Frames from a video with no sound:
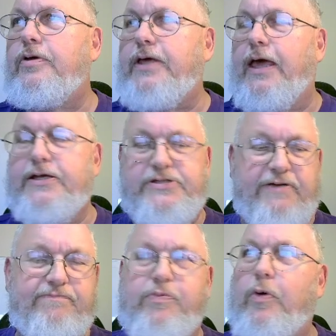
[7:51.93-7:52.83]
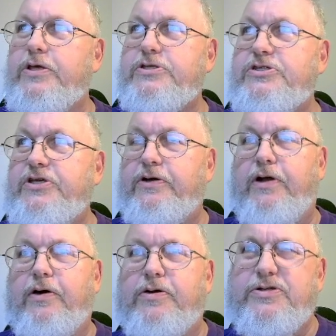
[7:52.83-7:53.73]
Yeah,
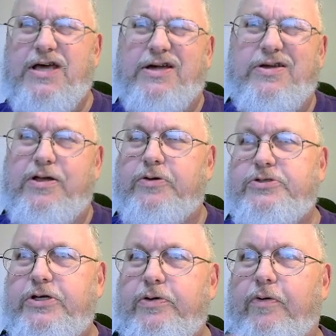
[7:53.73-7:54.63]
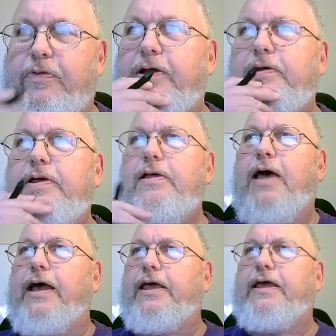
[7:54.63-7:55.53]
7.0, because I could go 2 on there.
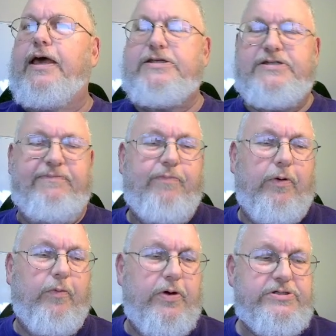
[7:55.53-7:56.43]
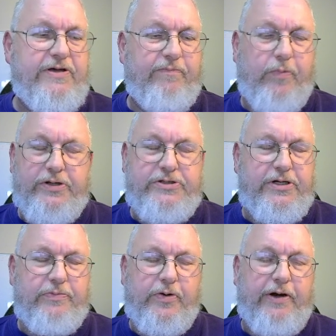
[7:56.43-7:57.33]
I could guess 7.1,
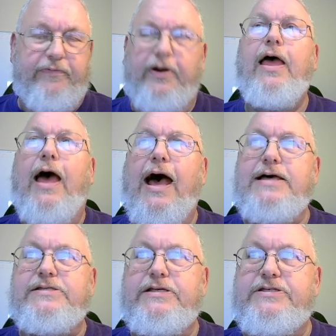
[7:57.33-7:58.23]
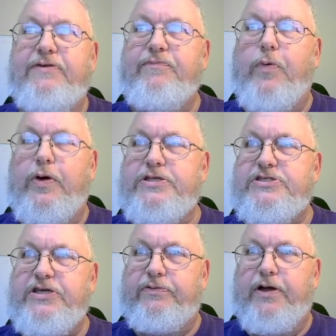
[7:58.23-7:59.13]
7.2, whatever. I said
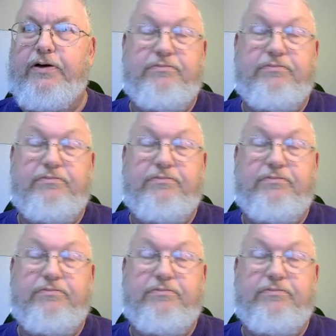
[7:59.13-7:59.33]
7.0.